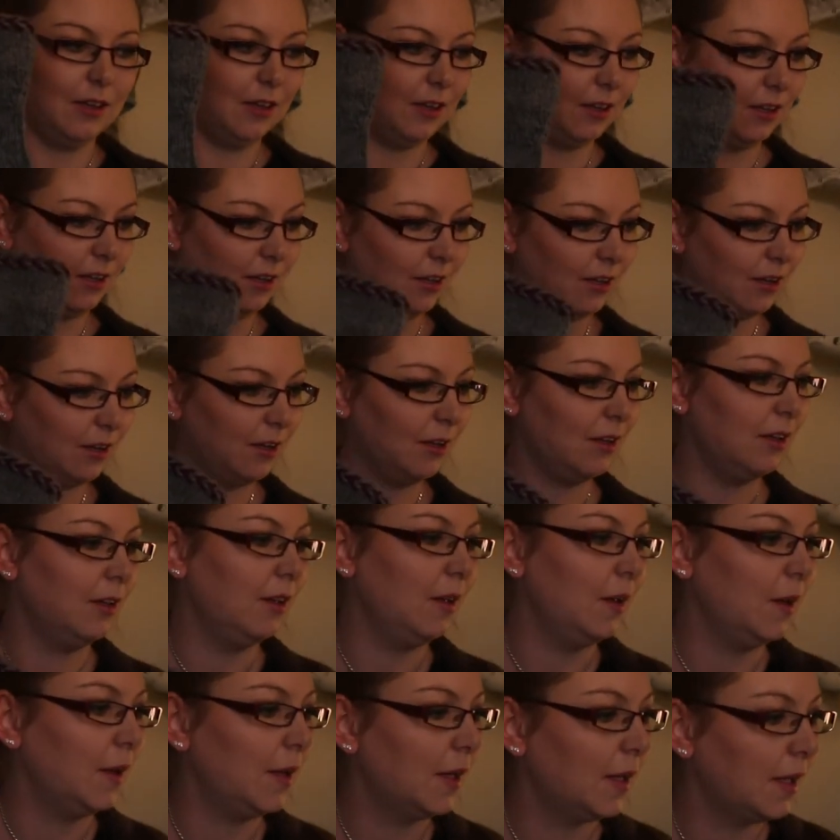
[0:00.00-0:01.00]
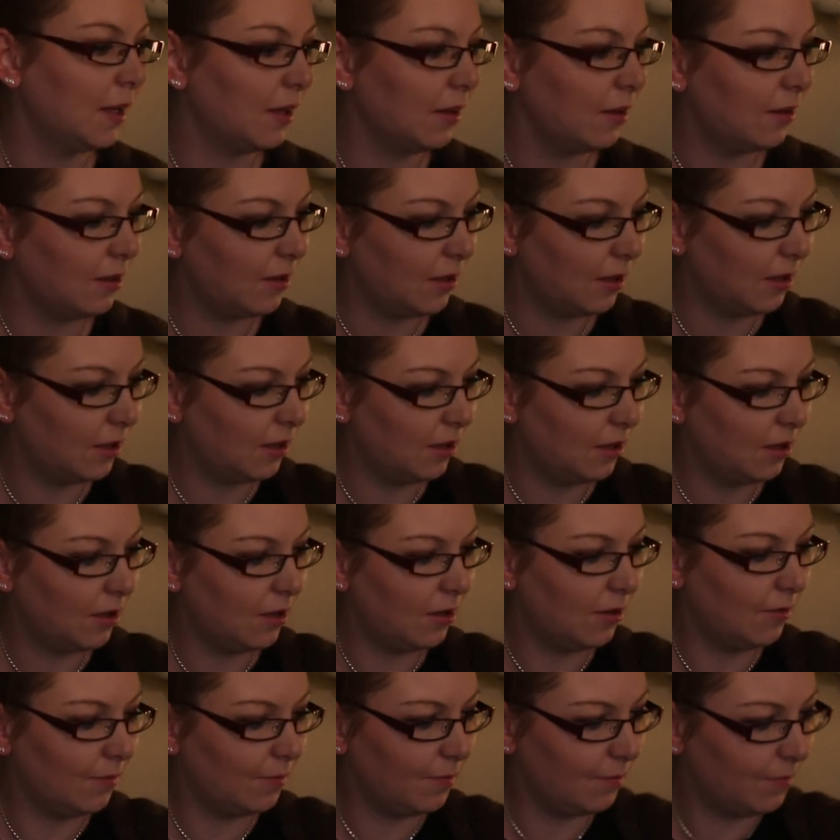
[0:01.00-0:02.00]
It is the,
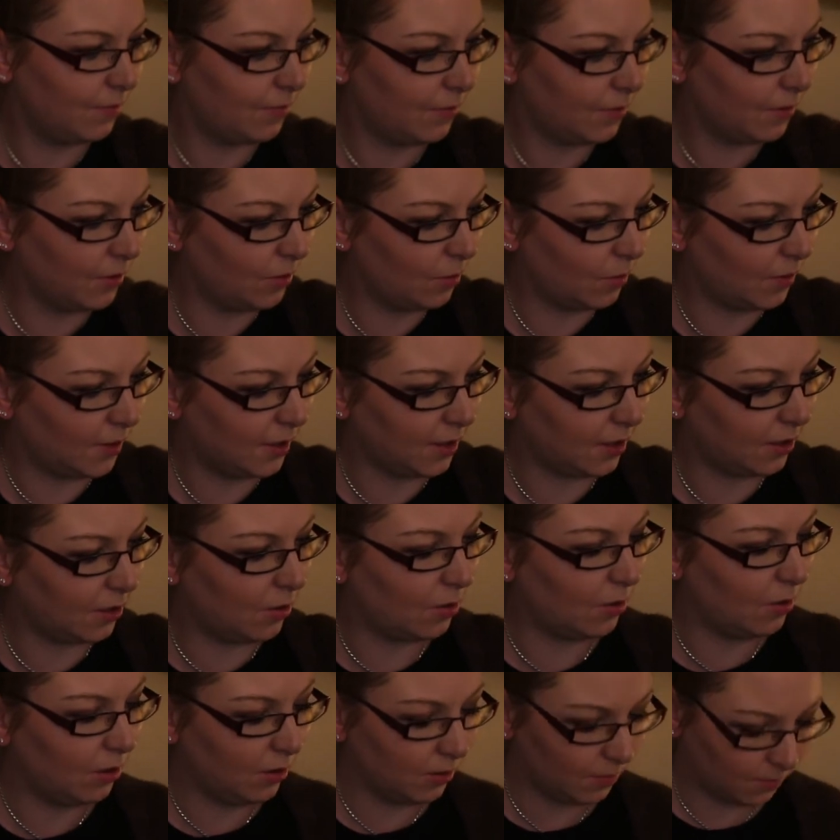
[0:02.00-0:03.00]
what's it called?